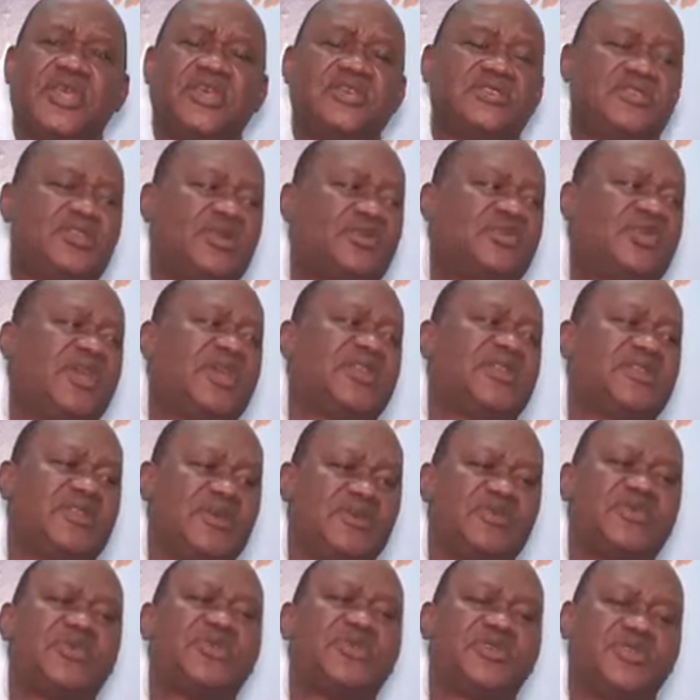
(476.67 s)
So we ended
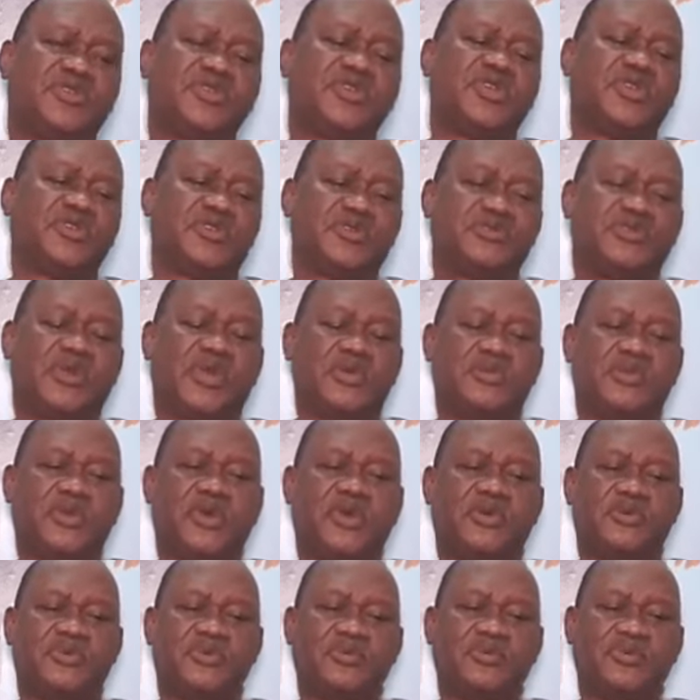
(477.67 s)
up going to church with my
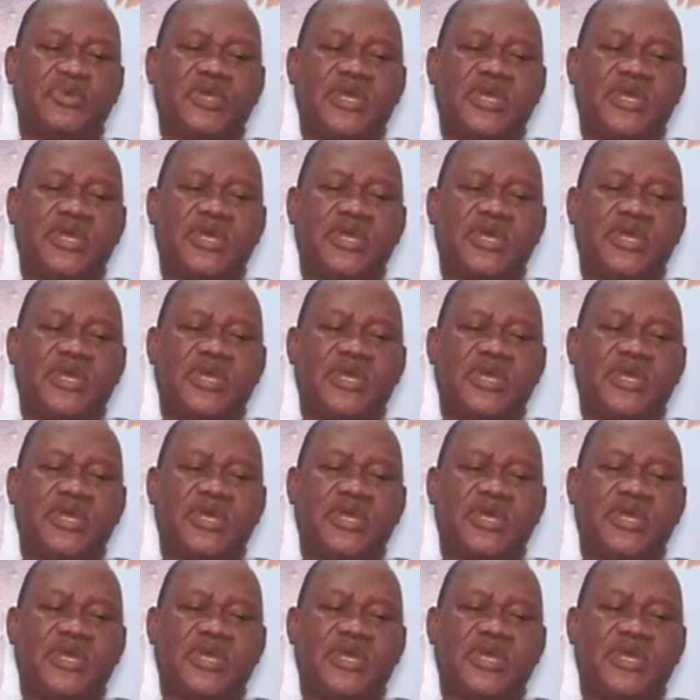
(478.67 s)
mom.